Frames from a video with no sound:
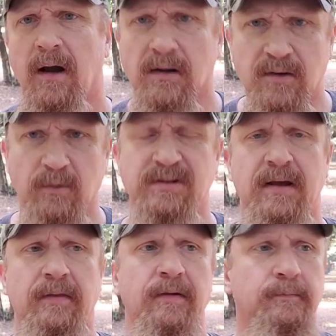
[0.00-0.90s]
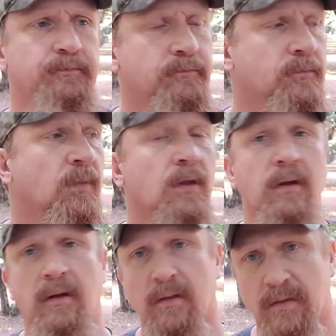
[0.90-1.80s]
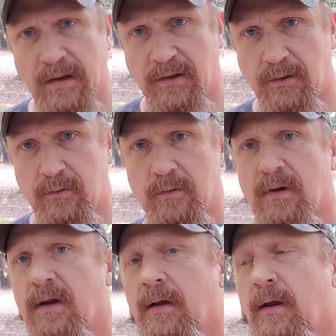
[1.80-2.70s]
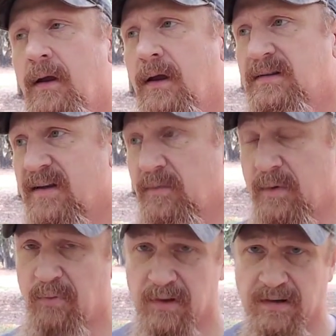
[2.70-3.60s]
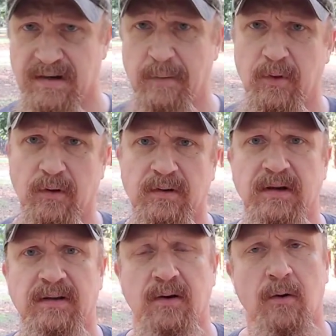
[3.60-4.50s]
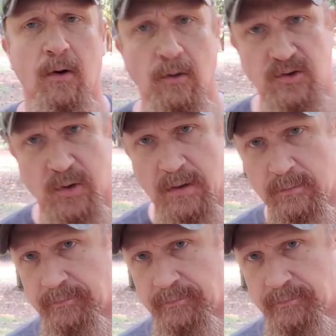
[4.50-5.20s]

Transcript: October 10th, Thank you. It's given me plenty of time though to get to know Otra.